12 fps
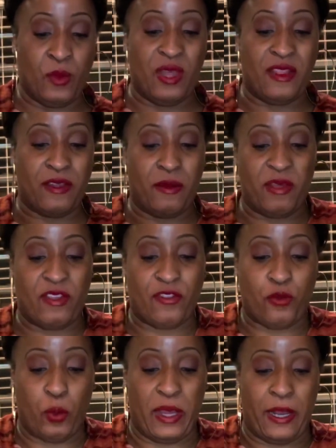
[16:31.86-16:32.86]
It's gonna be
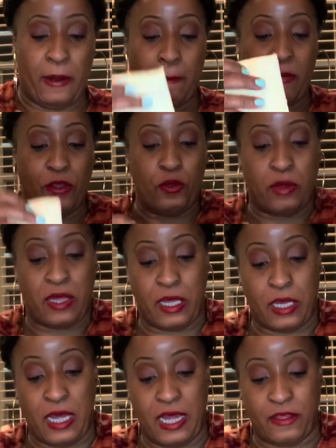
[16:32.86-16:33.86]
square, but you can
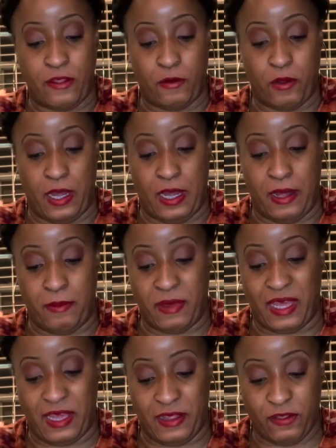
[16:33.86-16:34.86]
cut the
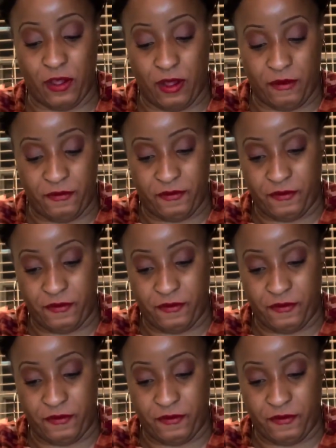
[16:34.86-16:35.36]
ends off